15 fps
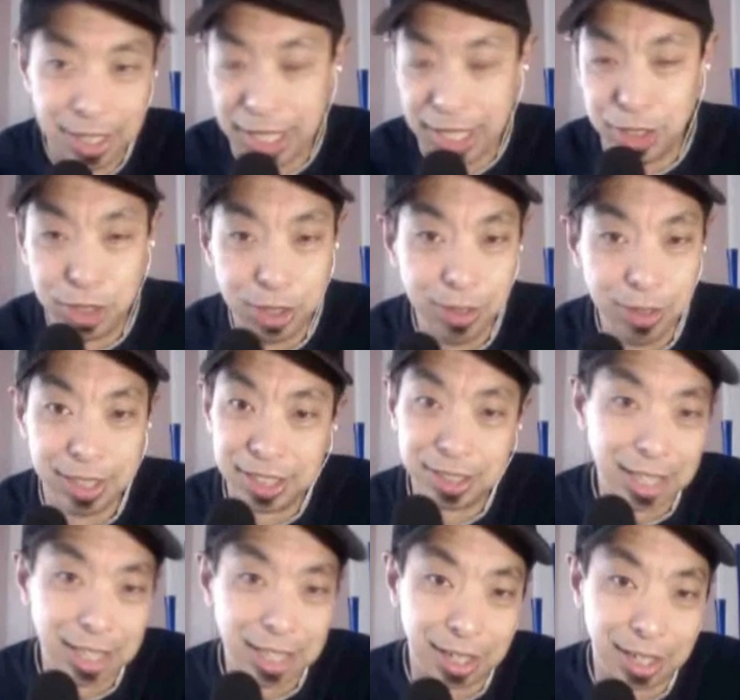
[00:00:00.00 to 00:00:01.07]
and two, they
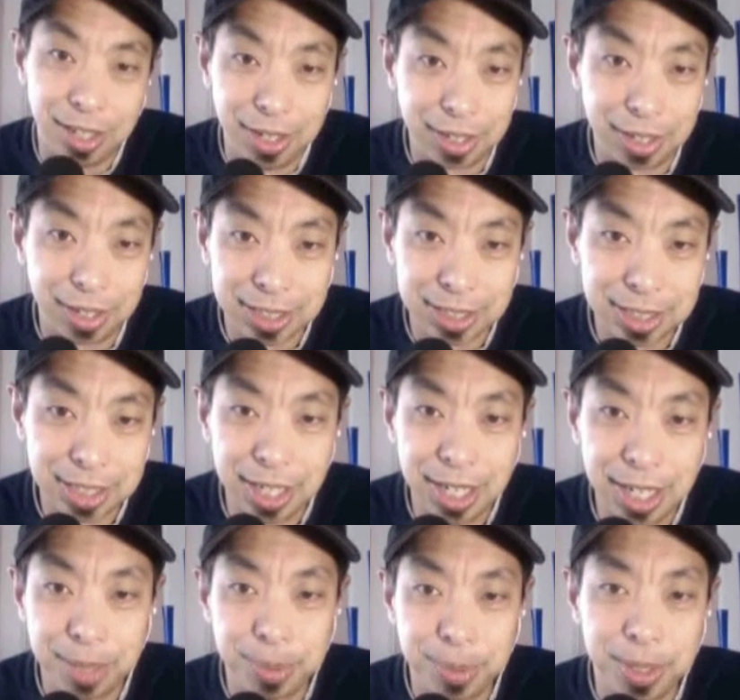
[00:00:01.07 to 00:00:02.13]
just take a long-ass
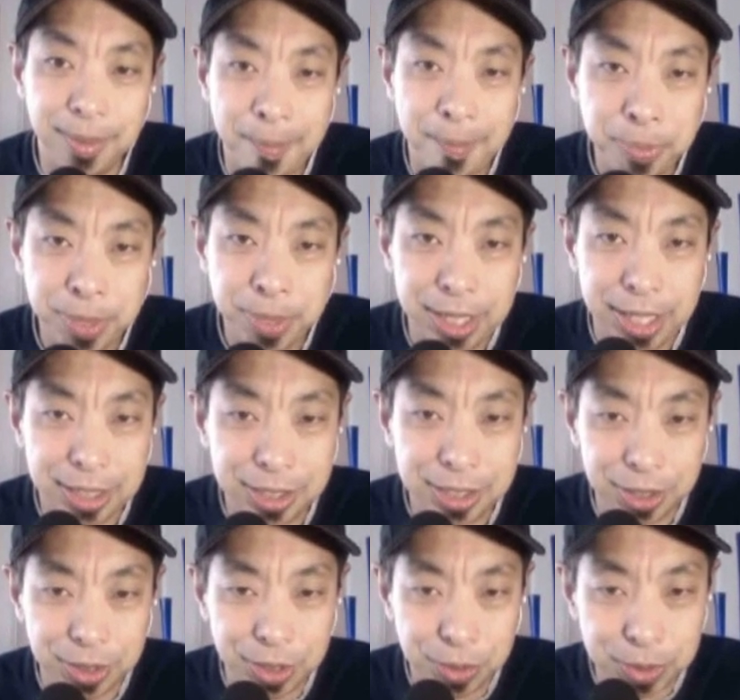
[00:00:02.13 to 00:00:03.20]
time. And
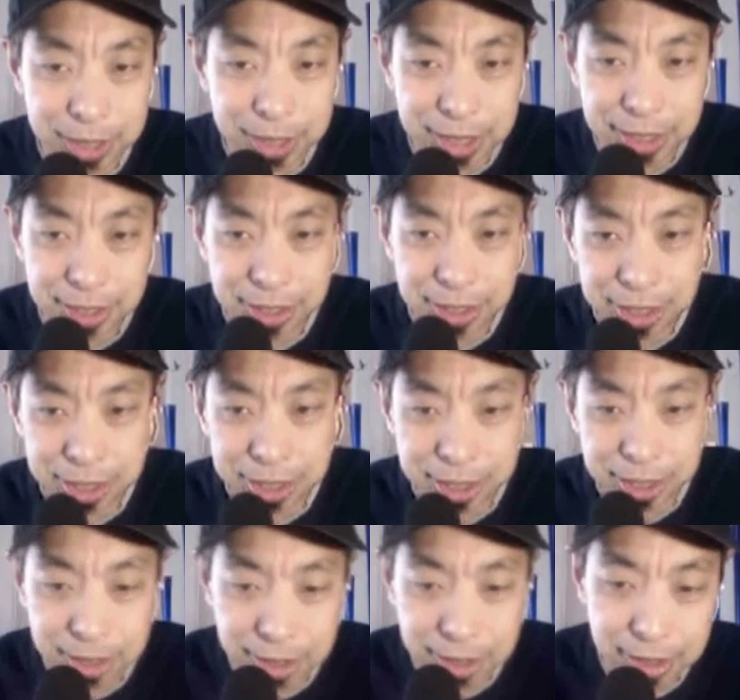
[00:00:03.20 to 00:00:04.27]
so there was this
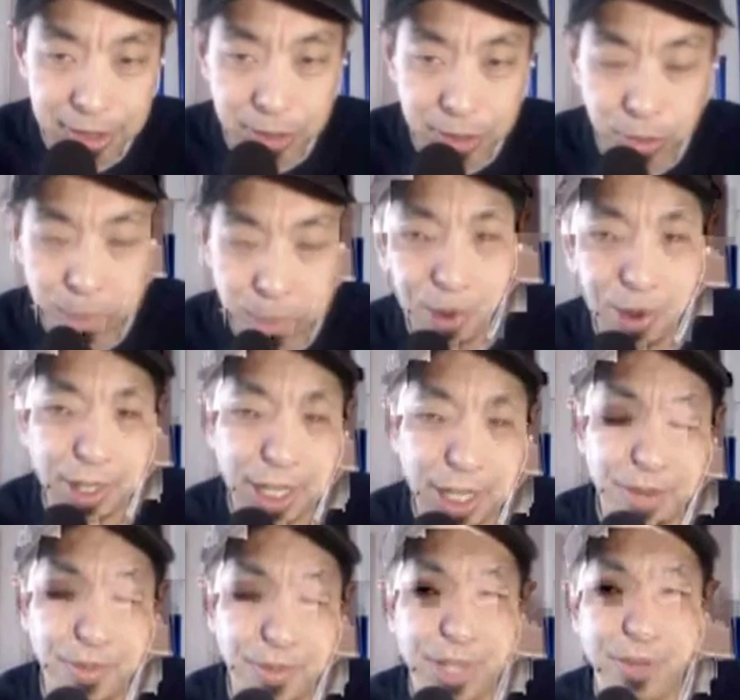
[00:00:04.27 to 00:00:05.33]
report
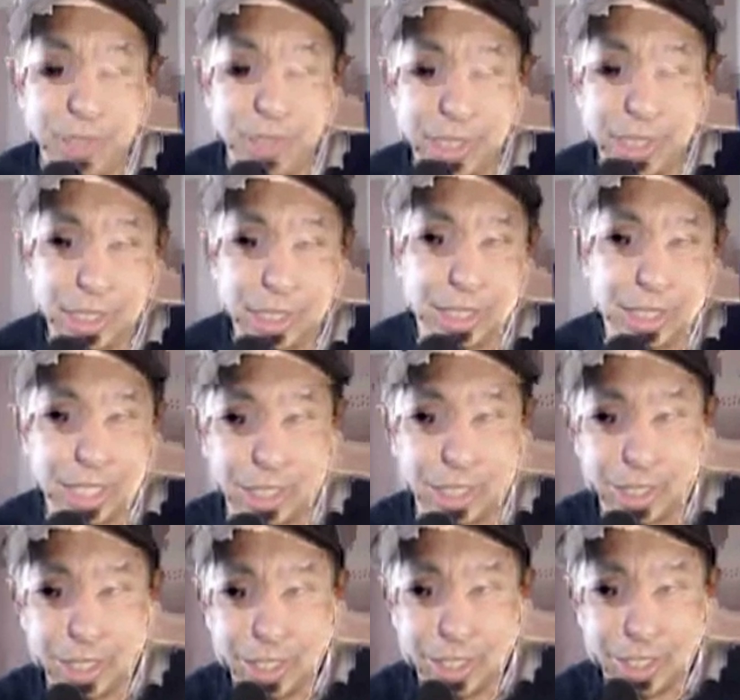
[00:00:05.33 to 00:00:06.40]
I read recently
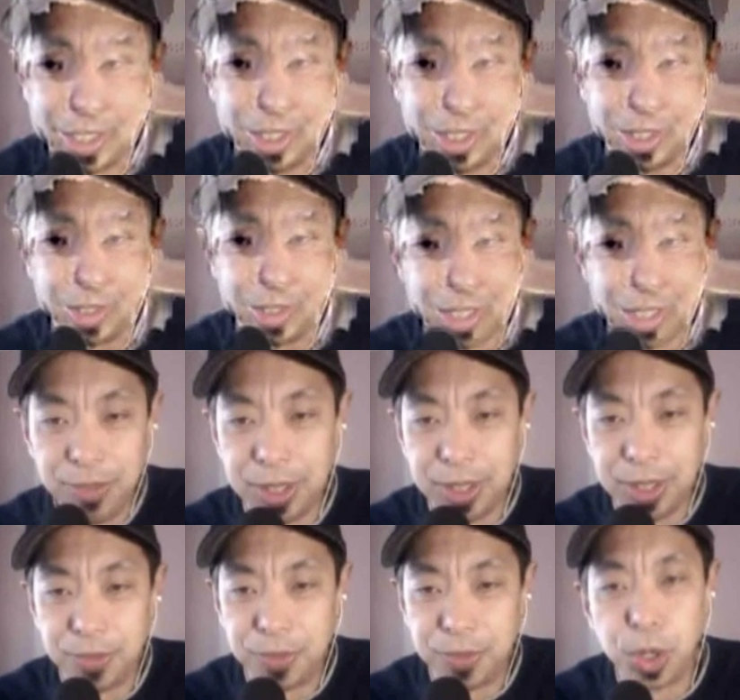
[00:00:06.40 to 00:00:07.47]
that, you know, even
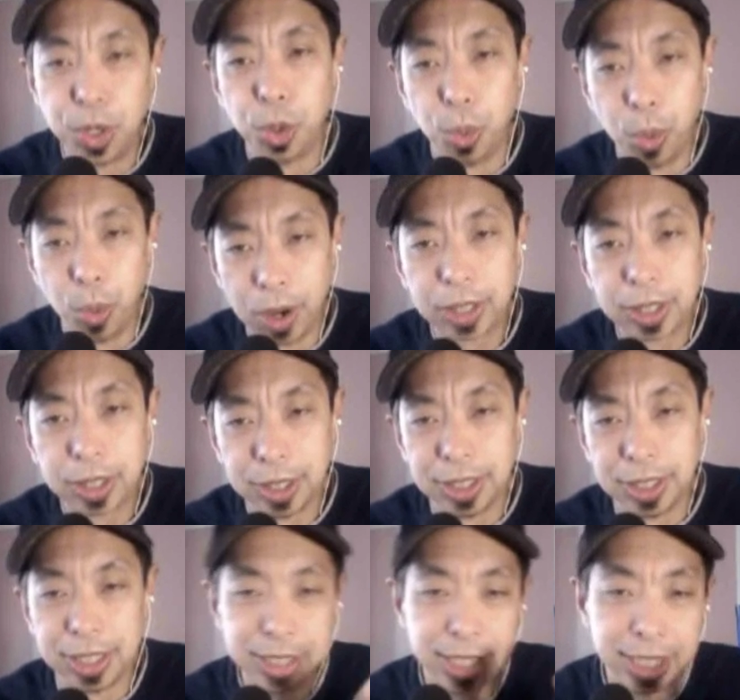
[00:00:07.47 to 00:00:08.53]
if you go to work, and
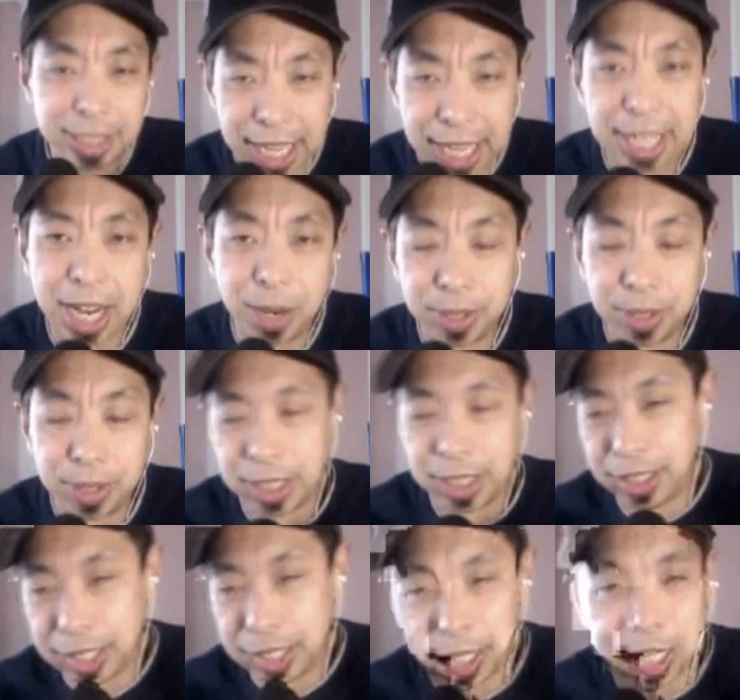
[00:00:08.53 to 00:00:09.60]
let's say it's an 8-hour
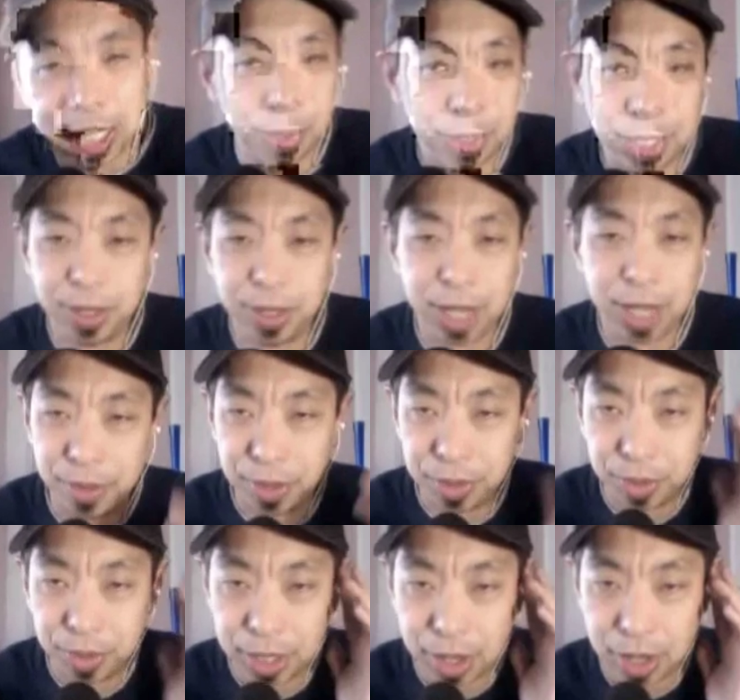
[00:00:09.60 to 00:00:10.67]
day, 9-hour day, however you
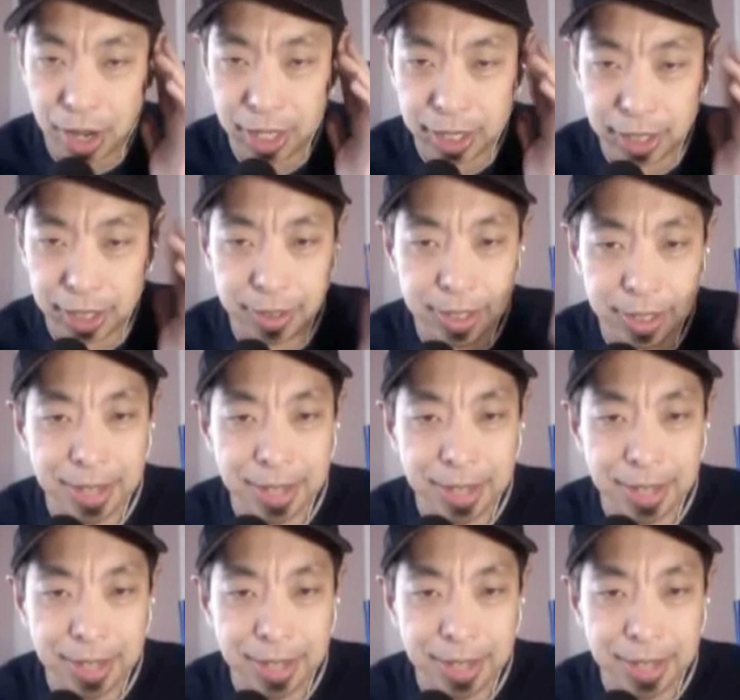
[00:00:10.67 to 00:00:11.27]
want to call it,